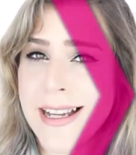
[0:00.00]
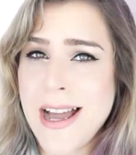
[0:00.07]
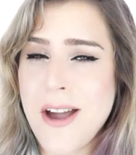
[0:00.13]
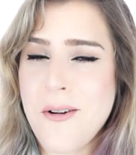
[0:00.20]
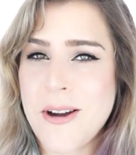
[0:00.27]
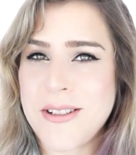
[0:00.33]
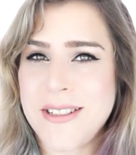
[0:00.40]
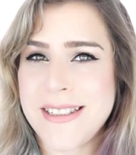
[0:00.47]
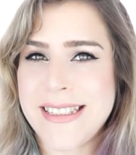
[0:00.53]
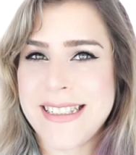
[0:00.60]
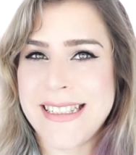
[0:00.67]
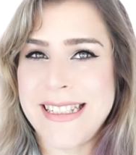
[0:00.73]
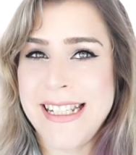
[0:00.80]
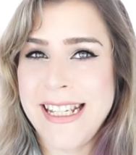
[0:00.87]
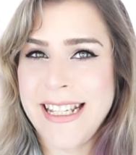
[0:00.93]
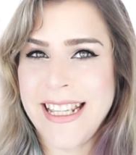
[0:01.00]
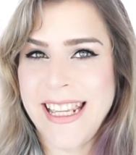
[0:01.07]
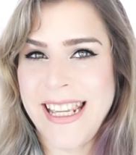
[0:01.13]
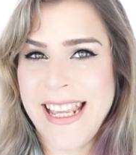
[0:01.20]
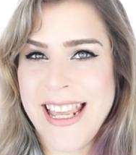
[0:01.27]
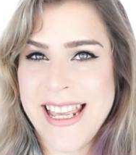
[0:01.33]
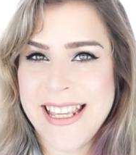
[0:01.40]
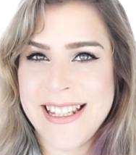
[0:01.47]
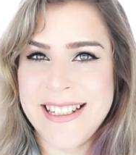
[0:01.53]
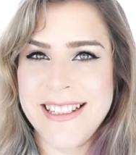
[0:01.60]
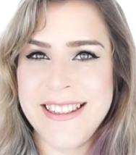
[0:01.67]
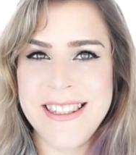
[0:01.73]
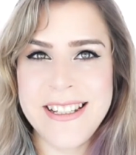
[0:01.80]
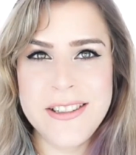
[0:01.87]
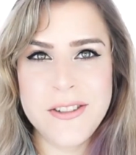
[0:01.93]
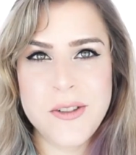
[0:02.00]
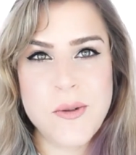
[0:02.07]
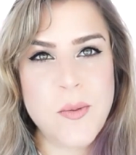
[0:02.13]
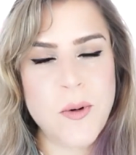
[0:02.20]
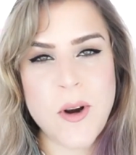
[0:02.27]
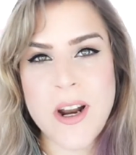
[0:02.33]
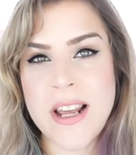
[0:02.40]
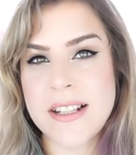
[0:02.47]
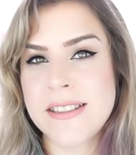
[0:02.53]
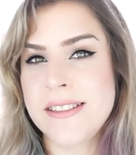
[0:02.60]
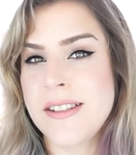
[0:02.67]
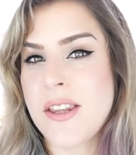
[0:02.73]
I want to sneak in these two products.